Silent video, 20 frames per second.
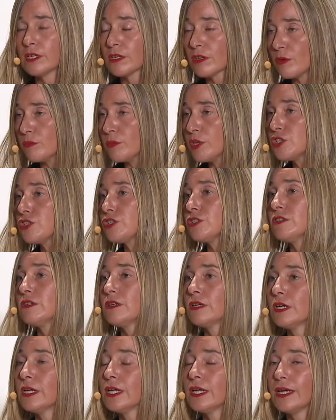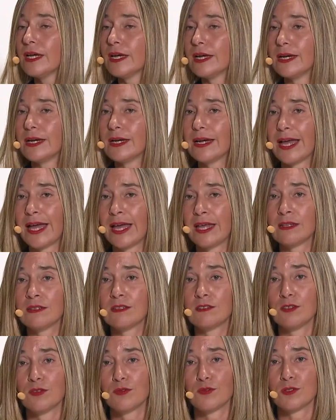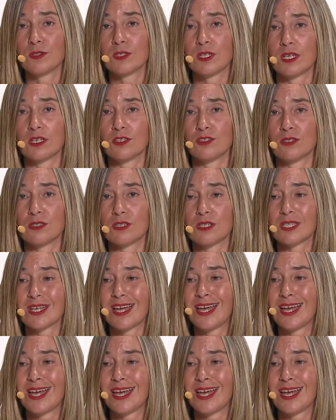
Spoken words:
Commission, and the different agencies.